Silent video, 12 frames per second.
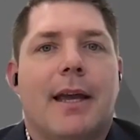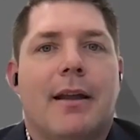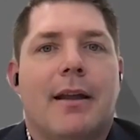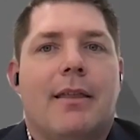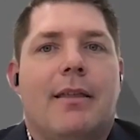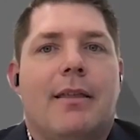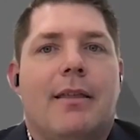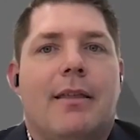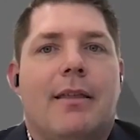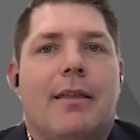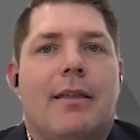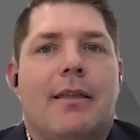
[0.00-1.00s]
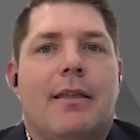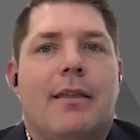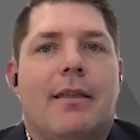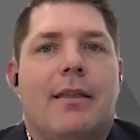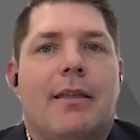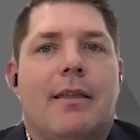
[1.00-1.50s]
And I think they're looking at
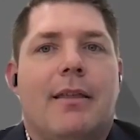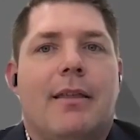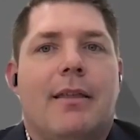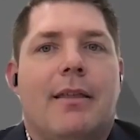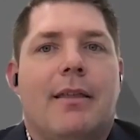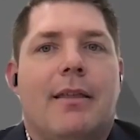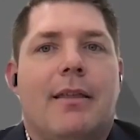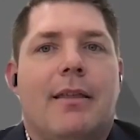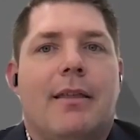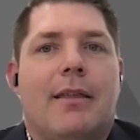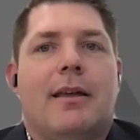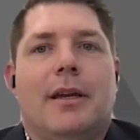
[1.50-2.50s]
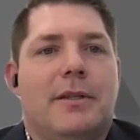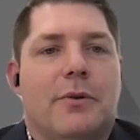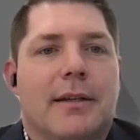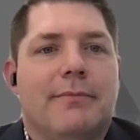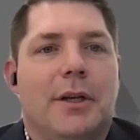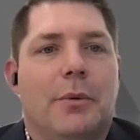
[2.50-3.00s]
potentially vulnerable targets.
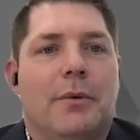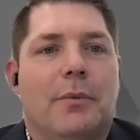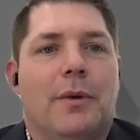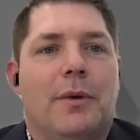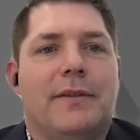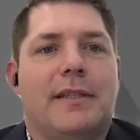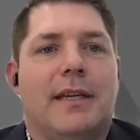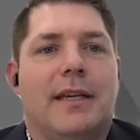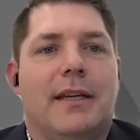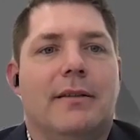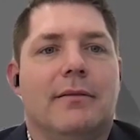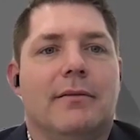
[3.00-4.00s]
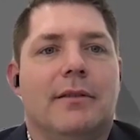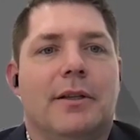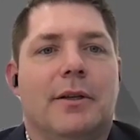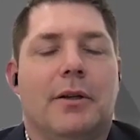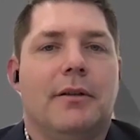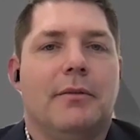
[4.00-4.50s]
You know, we've seen,
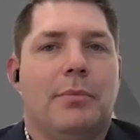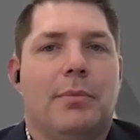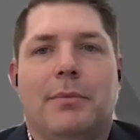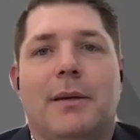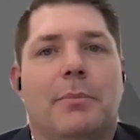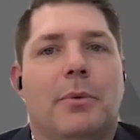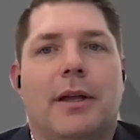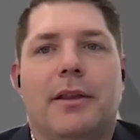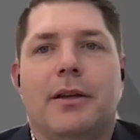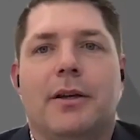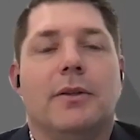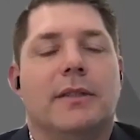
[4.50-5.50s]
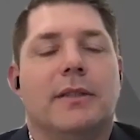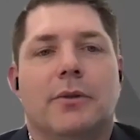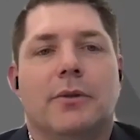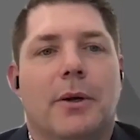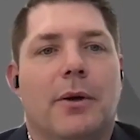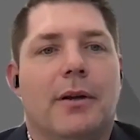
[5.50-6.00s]
you know, people like the Conti
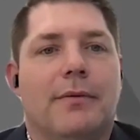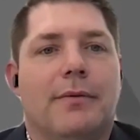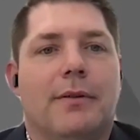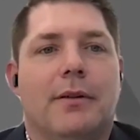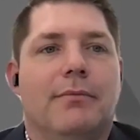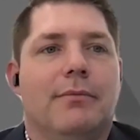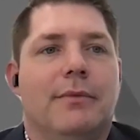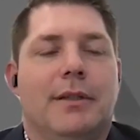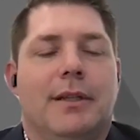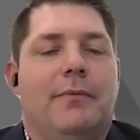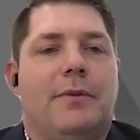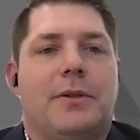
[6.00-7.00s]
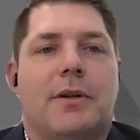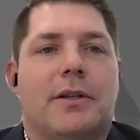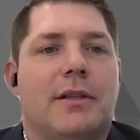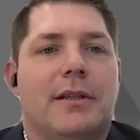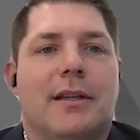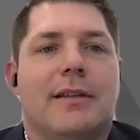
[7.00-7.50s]
group going for
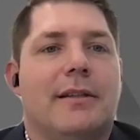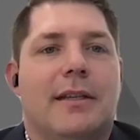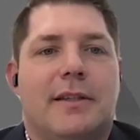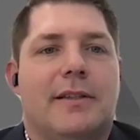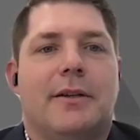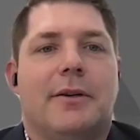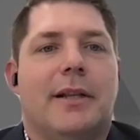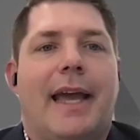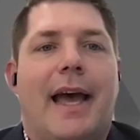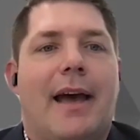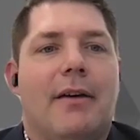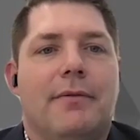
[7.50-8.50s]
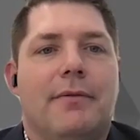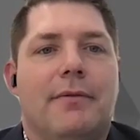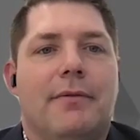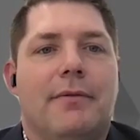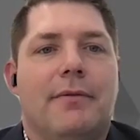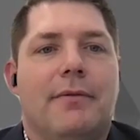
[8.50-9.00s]
infrastructure that doesn't necessarily have
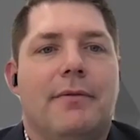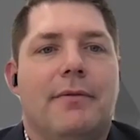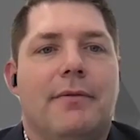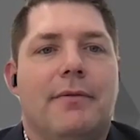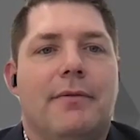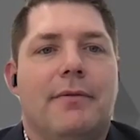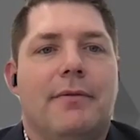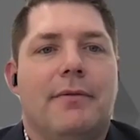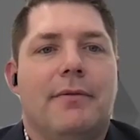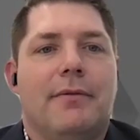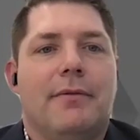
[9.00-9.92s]
EDR tools on board.